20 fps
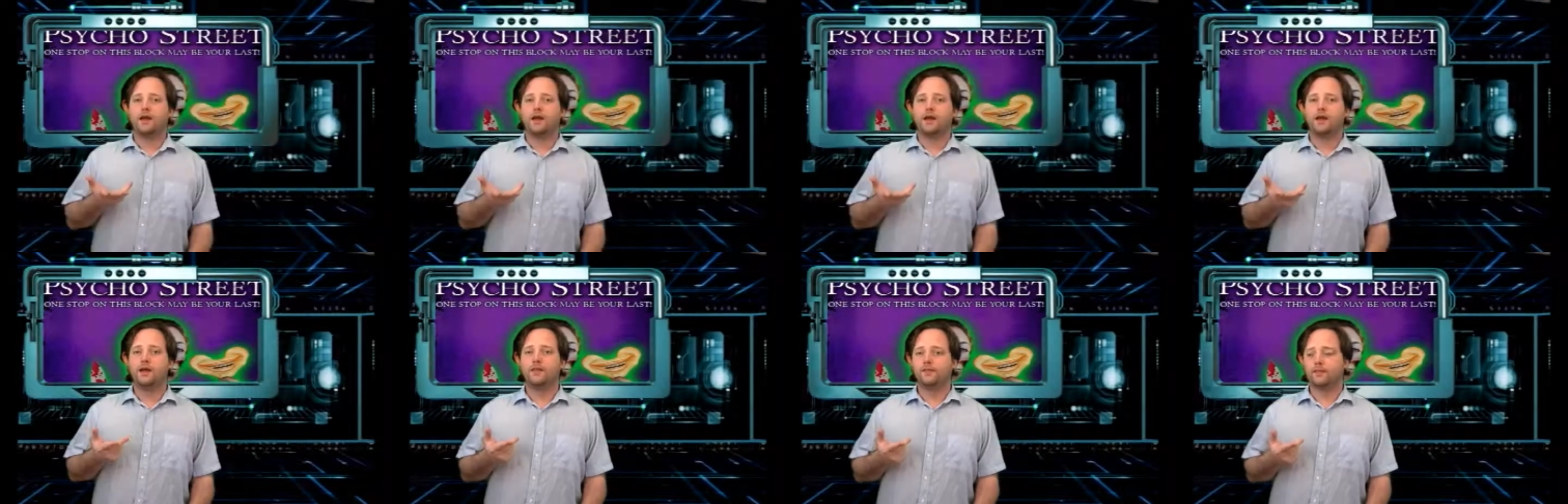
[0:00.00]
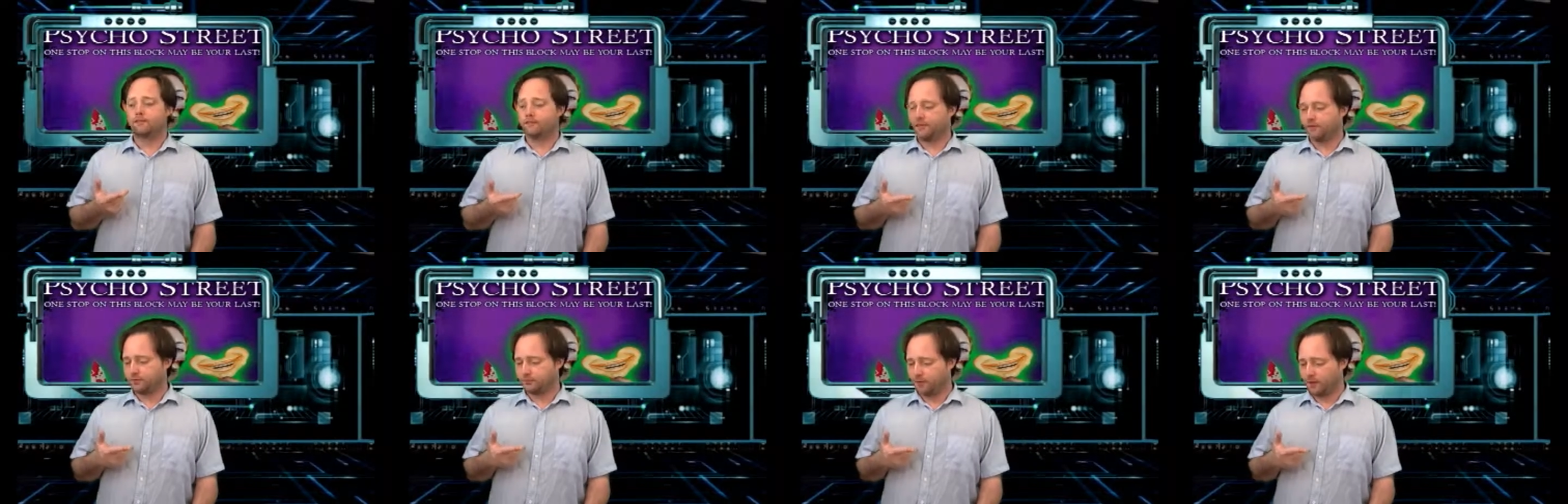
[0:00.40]
In the
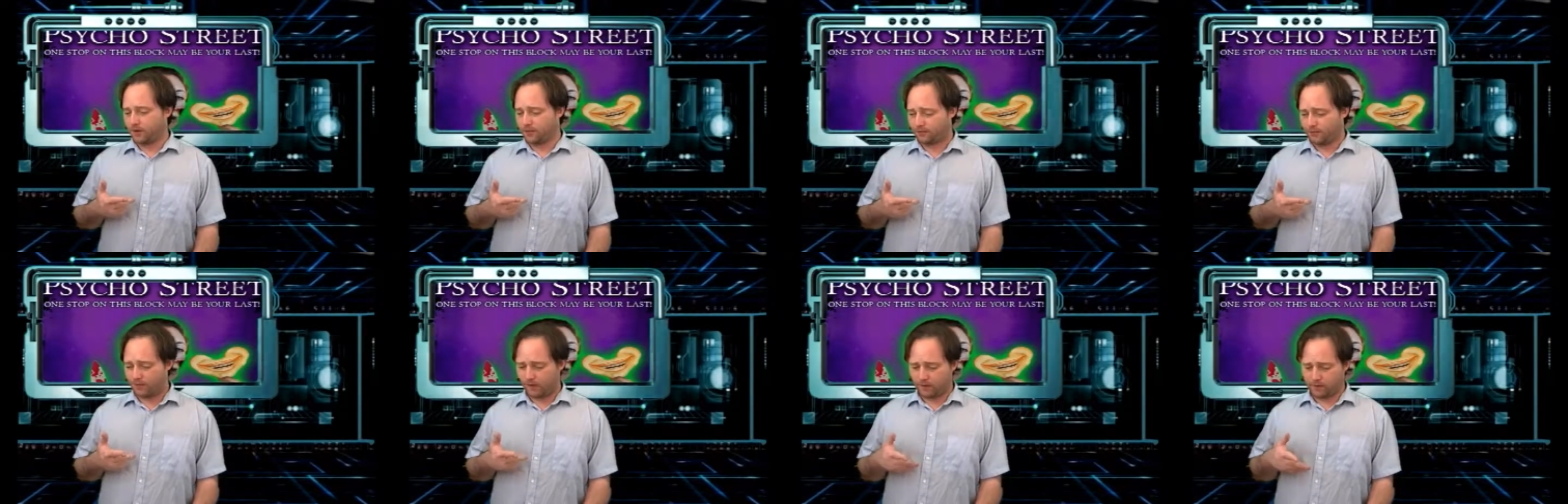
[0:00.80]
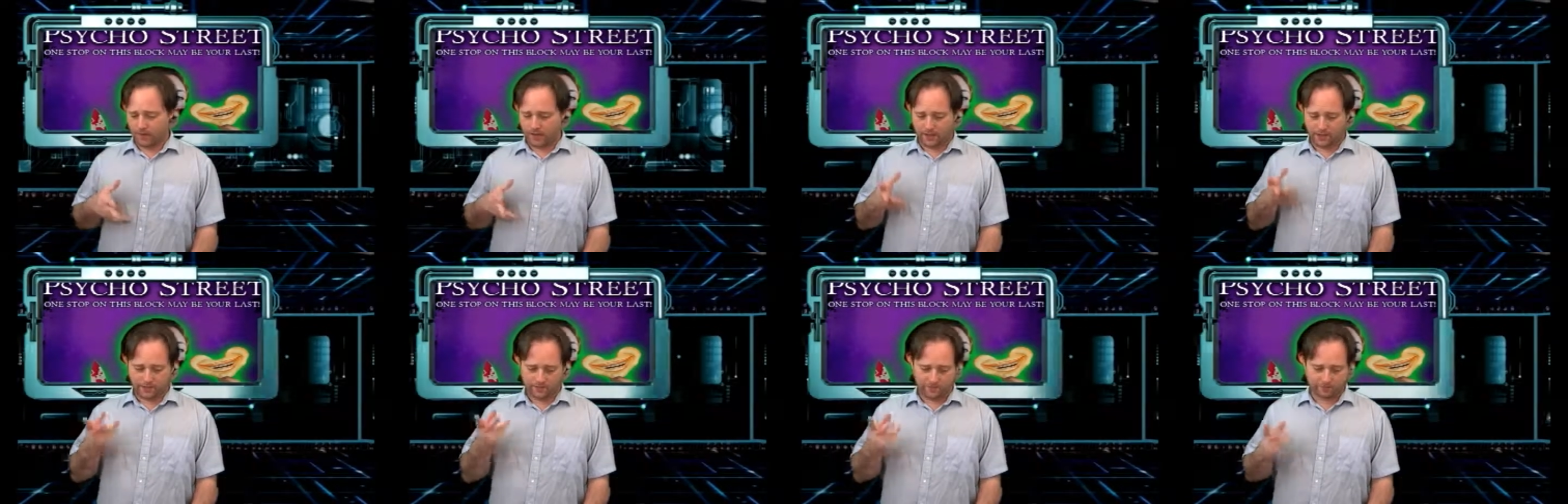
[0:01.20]
first part,
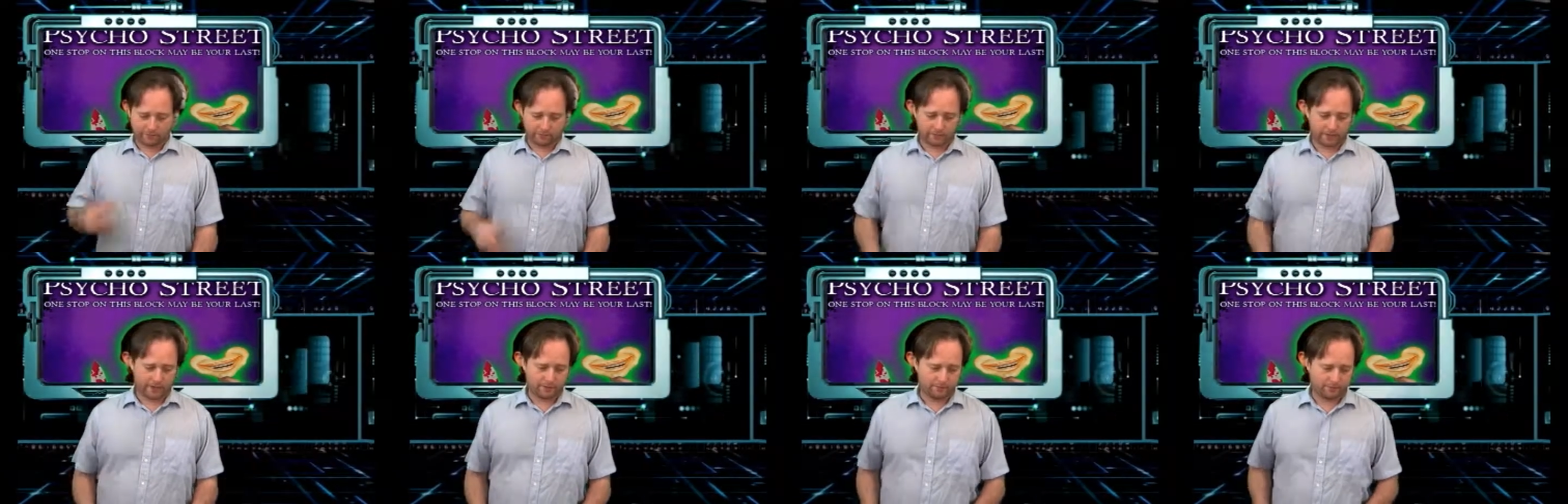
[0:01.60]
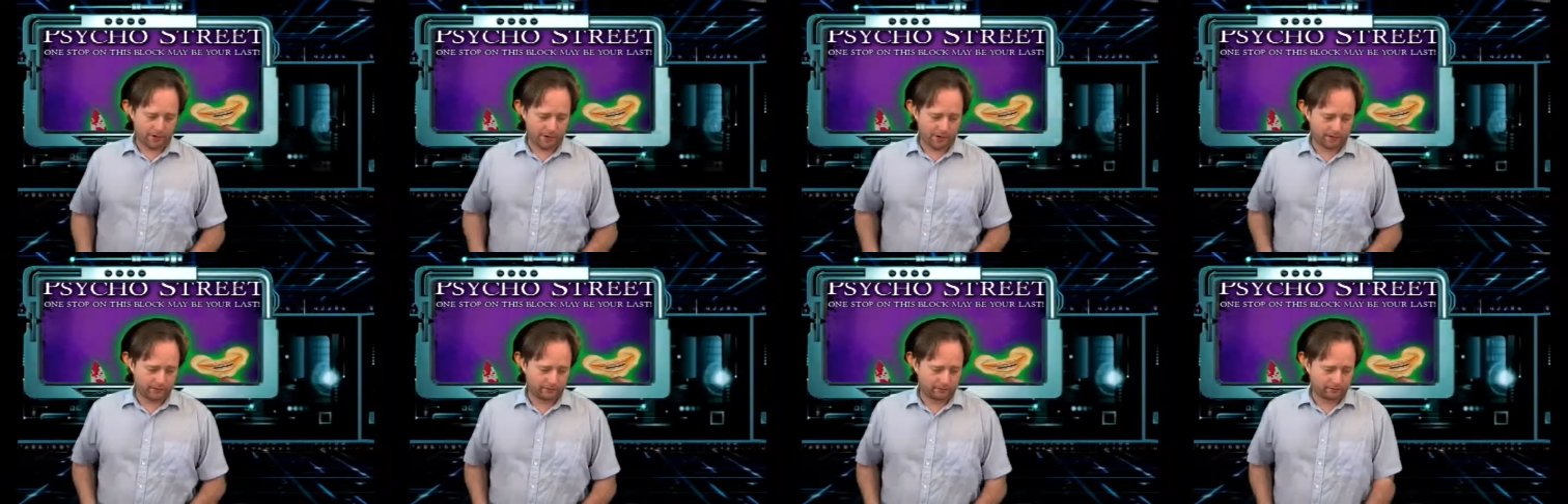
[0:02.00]
though, Rain
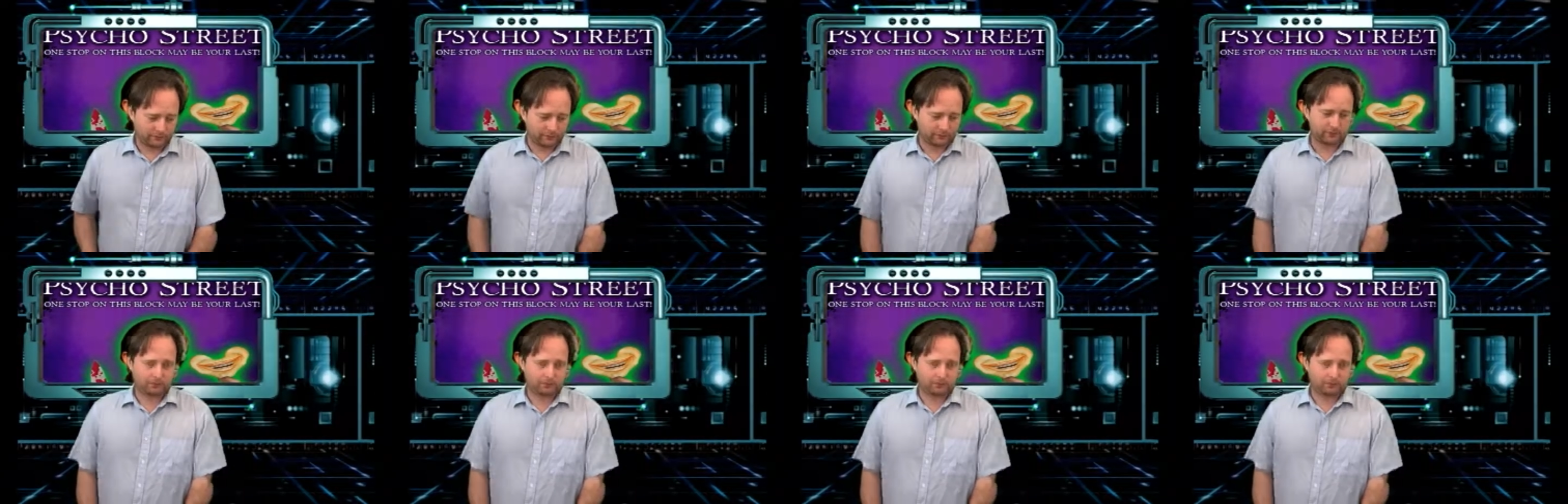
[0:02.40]
Brown